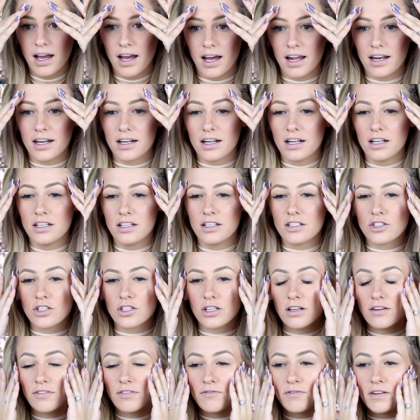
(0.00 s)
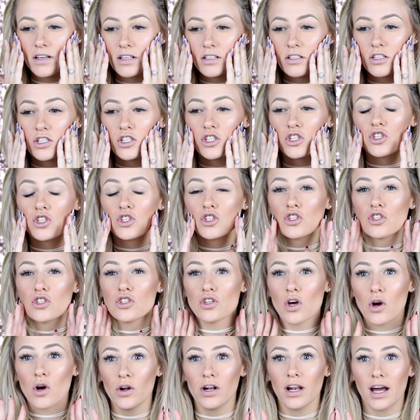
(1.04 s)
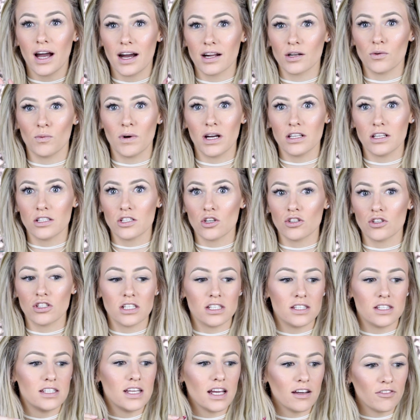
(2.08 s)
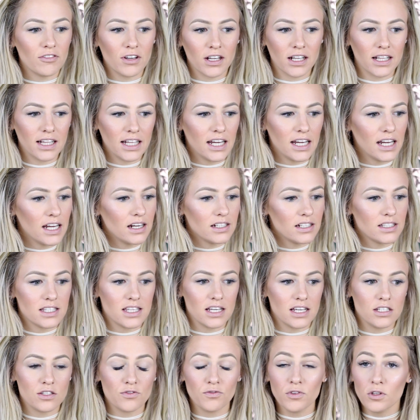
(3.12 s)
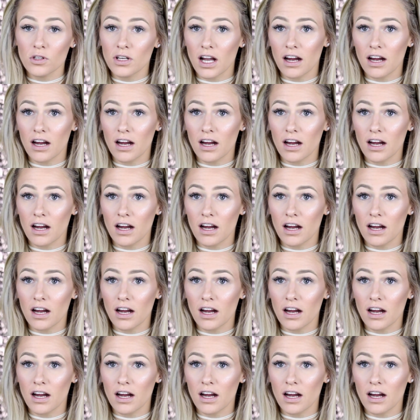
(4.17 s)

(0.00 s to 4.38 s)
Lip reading: but it literally feels so lightweight. So it's definitely, it says full